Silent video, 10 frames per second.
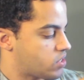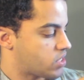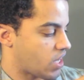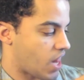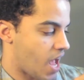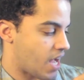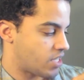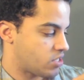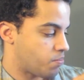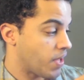
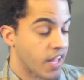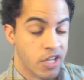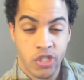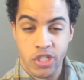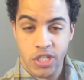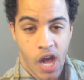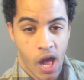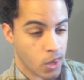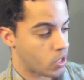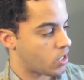slash peach
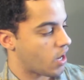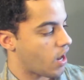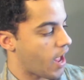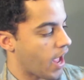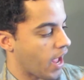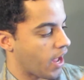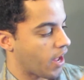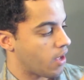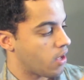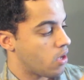color,
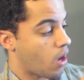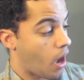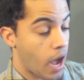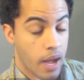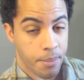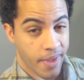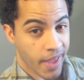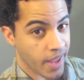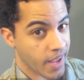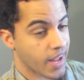a hot
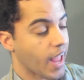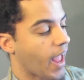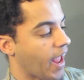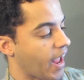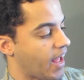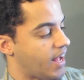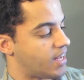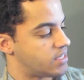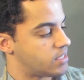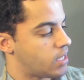pink,
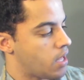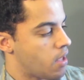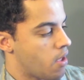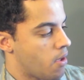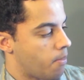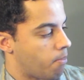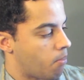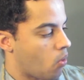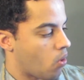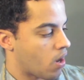and
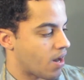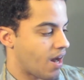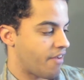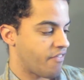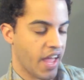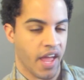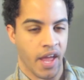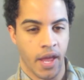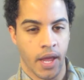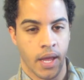more of
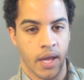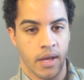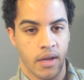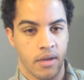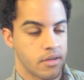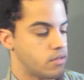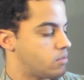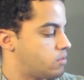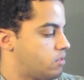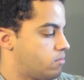a
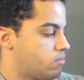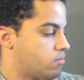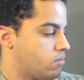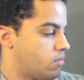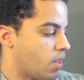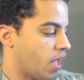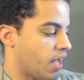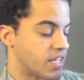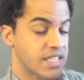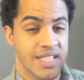
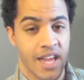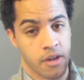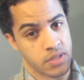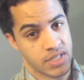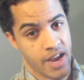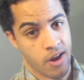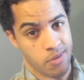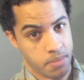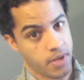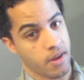a settled
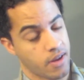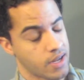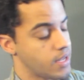down pink.